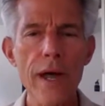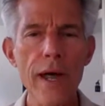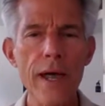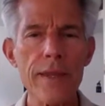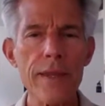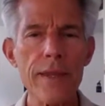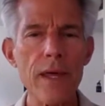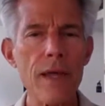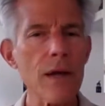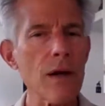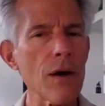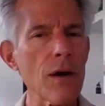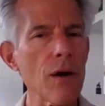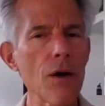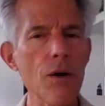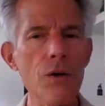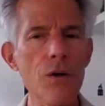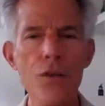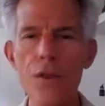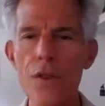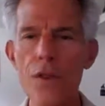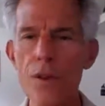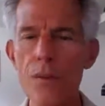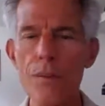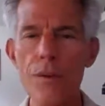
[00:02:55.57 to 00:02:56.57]
and then a
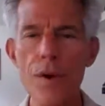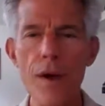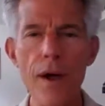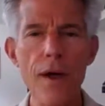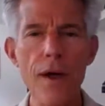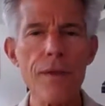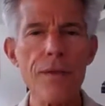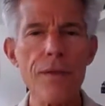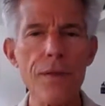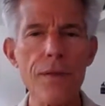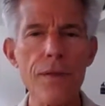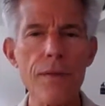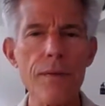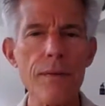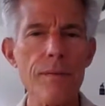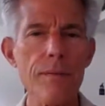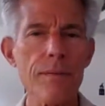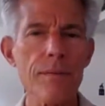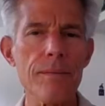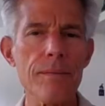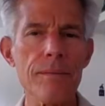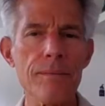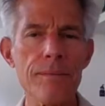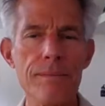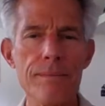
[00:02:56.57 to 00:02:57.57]
hold of the breath
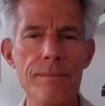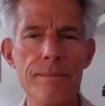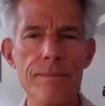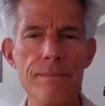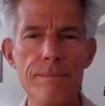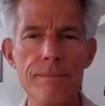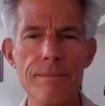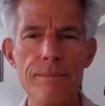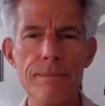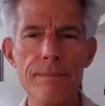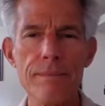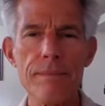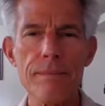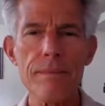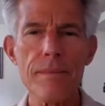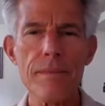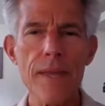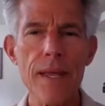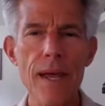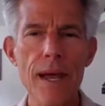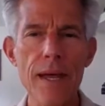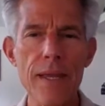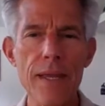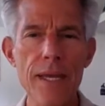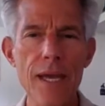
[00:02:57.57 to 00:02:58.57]

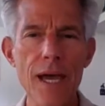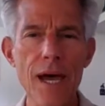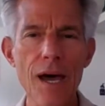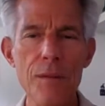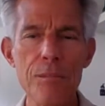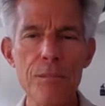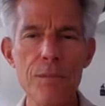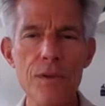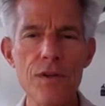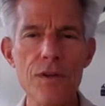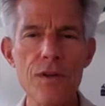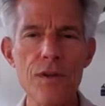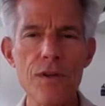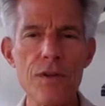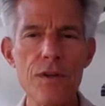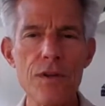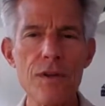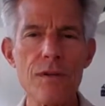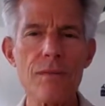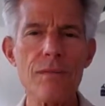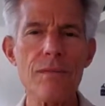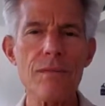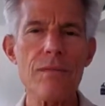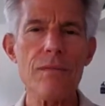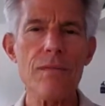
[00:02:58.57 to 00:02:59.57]
in the out
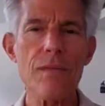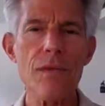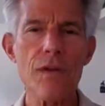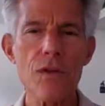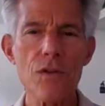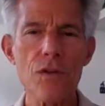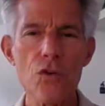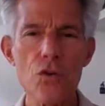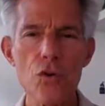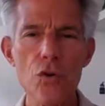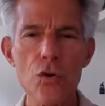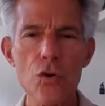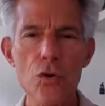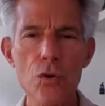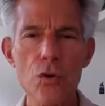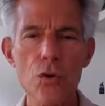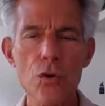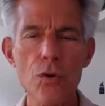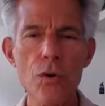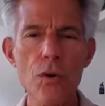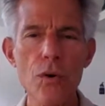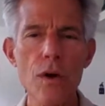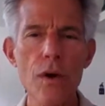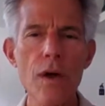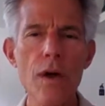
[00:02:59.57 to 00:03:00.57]
position,
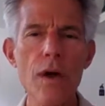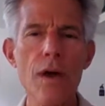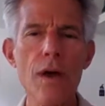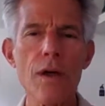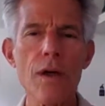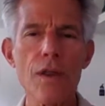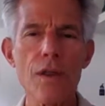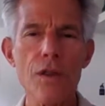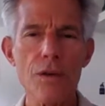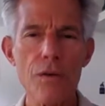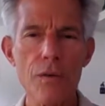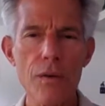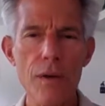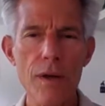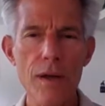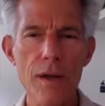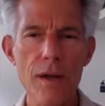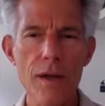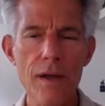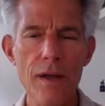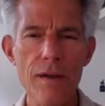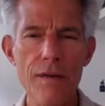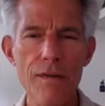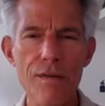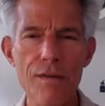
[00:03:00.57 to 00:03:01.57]
2,
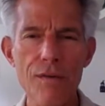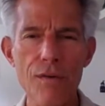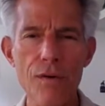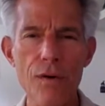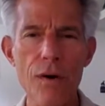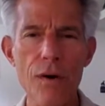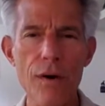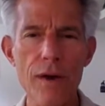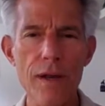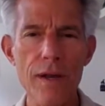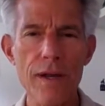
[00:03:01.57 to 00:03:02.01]
3, 4.